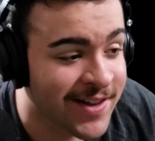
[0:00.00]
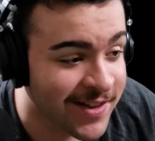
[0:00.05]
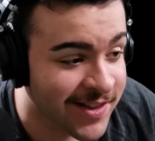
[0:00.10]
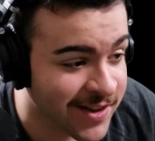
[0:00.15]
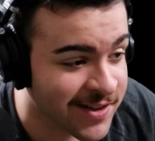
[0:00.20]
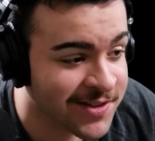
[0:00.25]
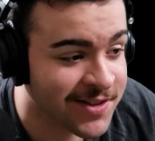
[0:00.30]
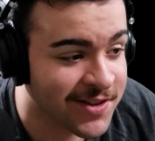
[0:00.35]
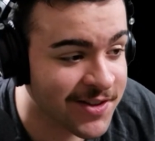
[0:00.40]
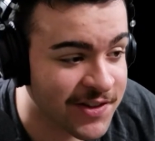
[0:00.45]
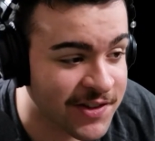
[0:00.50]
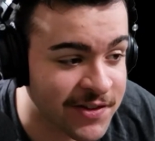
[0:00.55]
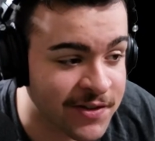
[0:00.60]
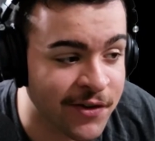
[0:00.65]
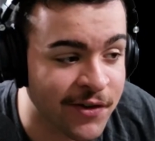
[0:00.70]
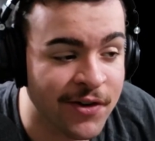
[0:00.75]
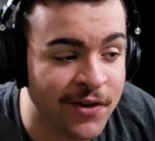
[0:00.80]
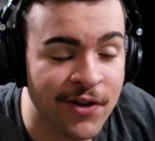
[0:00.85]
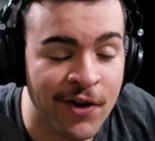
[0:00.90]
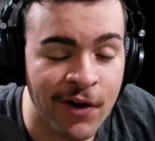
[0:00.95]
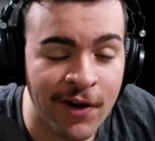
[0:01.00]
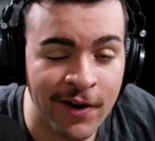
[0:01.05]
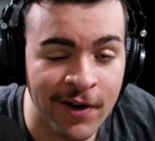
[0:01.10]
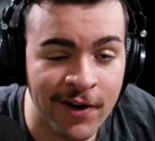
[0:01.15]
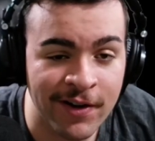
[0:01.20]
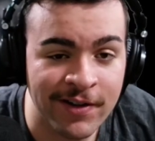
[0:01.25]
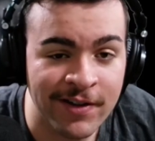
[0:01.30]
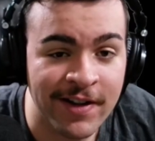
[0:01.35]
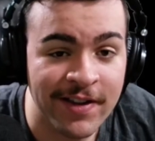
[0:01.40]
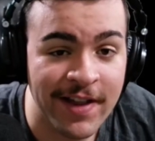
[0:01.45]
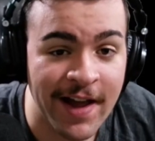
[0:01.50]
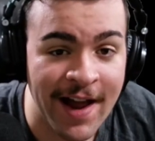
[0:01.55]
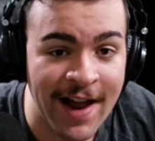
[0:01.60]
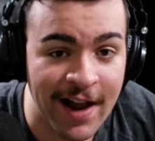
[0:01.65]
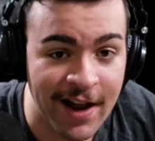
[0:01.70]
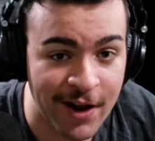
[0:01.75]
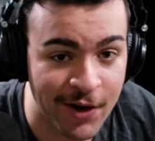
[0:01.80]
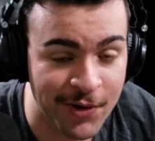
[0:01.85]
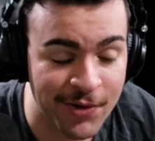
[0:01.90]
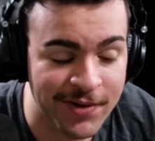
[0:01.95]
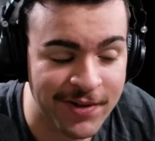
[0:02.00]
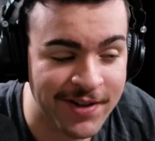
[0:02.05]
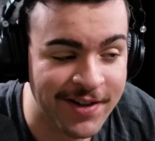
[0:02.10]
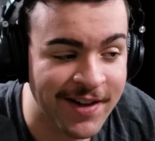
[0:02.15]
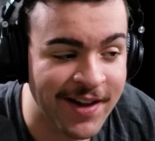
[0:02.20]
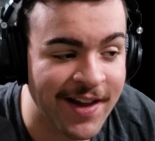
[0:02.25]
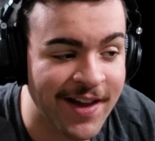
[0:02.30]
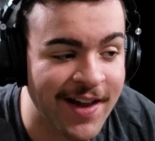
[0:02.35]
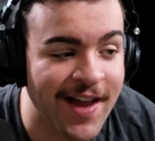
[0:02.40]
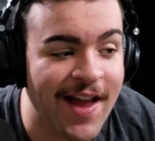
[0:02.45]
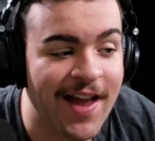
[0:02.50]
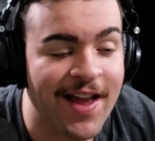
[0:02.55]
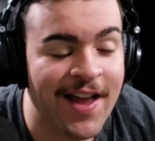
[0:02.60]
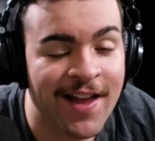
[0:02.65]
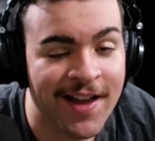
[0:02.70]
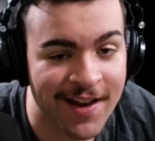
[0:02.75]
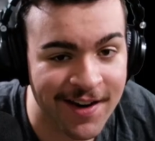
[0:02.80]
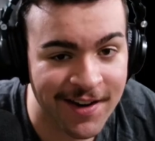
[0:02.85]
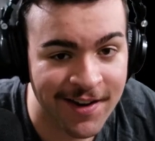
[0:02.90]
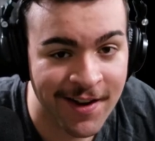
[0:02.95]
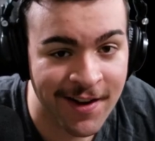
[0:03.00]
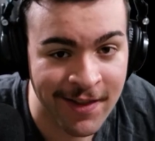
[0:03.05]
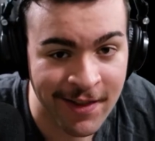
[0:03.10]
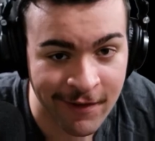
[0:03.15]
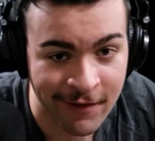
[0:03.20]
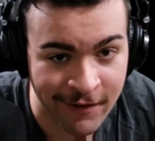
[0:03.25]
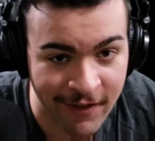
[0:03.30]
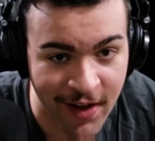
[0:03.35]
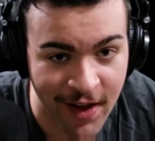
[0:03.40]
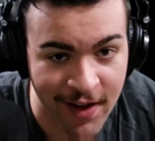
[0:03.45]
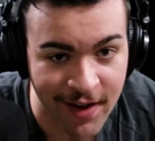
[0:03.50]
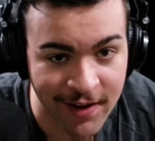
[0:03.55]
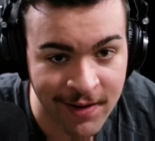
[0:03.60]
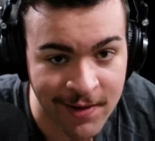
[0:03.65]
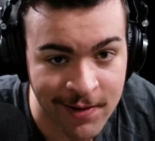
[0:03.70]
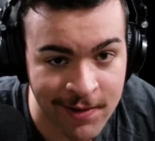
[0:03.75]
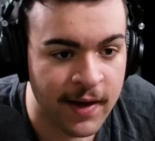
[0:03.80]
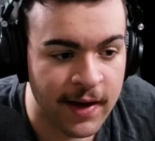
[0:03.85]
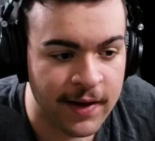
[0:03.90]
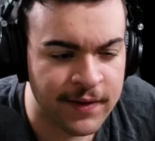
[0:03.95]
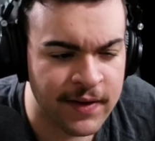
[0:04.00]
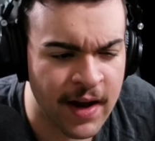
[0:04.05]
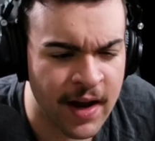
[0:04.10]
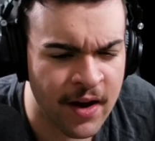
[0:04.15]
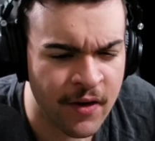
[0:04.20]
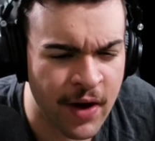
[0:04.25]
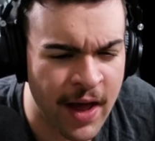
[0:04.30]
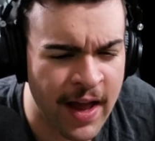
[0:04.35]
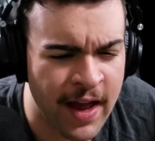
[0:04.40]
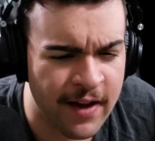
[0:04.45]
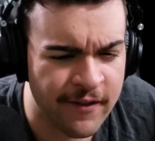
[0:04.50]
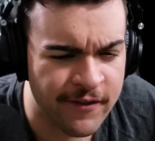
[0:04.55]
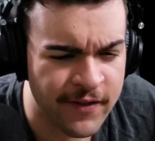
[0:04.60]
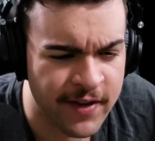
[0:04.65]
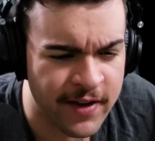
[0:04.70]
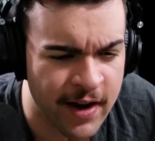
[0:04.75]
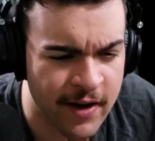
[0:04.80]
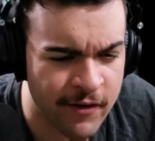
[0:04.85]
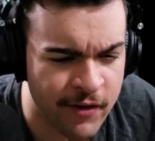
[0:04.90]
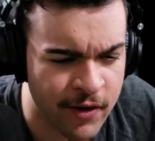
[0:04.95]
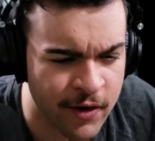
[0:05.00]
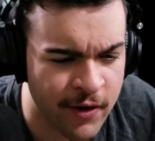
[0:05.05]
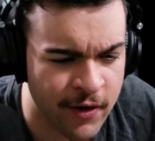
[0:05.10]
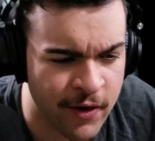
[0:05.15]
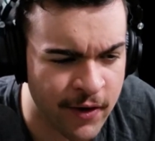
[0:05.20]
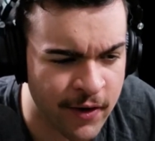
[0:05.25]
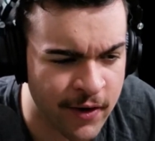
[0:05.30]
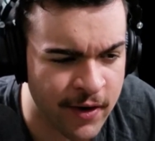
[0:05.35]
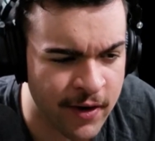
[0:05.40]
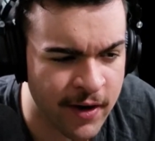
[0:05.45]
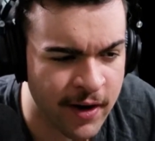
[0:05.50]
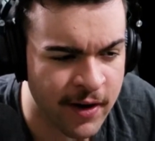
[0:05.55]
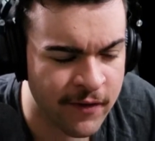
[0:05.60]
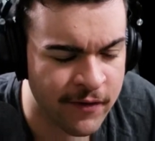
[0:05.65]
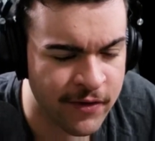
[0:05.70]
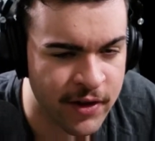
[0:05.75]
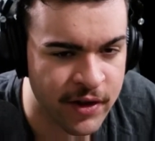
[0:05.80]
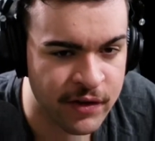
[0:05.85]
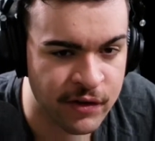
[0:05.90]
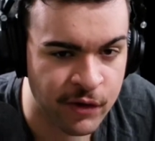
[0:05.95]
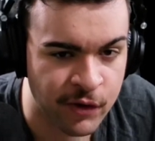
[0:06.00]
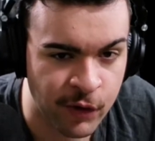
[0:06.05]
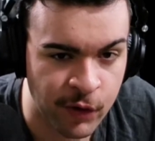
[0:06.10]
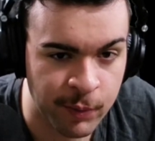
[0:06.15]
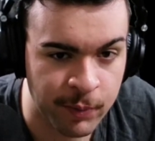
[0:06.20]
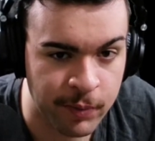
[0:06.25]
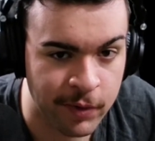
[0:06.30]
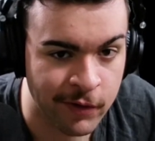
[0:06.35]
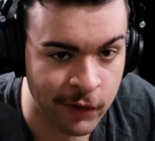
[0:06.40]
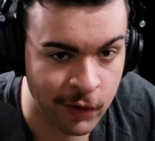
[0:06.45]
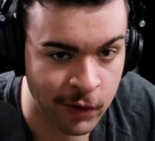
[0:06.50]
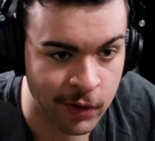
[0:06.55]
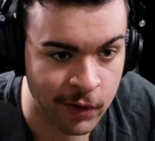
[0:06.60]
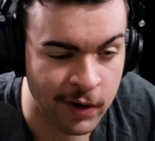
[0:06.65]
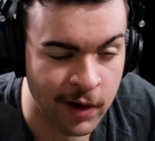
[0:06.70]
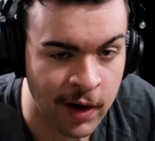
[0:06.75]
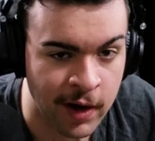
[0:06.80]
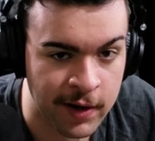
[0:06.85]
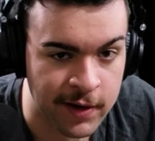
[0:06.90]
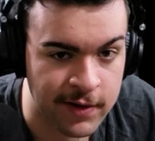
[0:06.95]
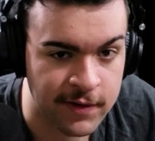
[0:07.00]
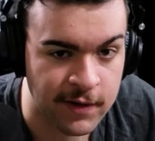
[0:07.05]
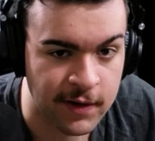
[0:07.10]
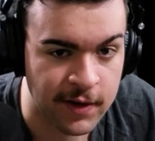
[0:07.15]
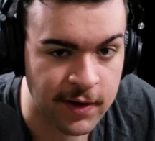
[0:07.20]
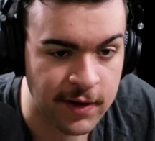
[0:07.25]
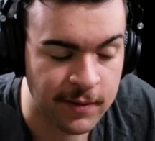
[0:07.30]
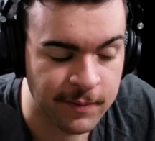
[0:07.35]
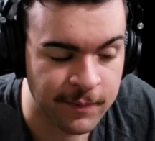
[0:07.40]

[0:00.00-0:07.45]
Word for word: This is called The Hound and The Fox. Now, I have never heard of this group before, honestly.